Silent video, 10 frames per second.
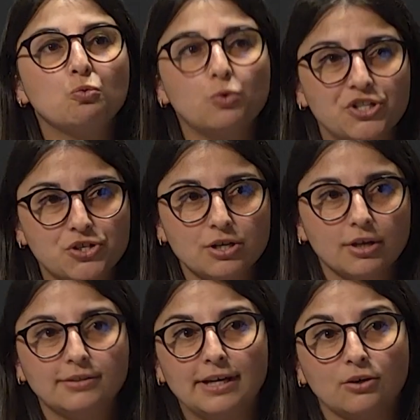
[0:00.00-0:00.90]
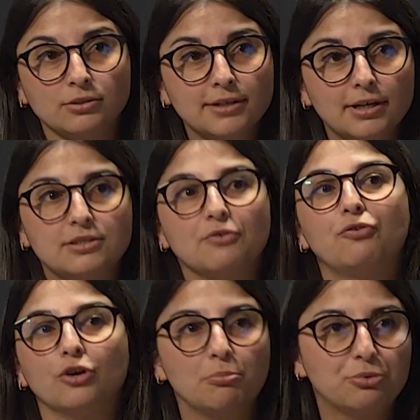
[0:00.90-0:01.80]
which they conduct
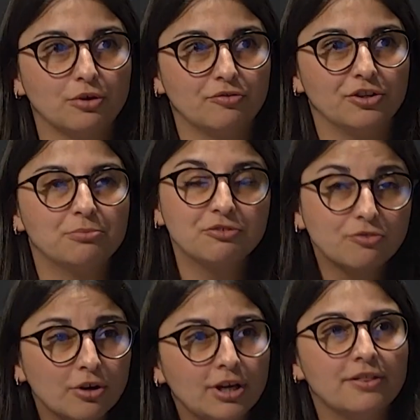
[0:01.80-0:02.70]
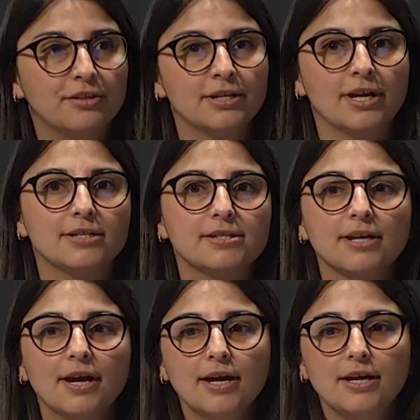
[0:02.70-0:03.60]
for a profit, before anything else,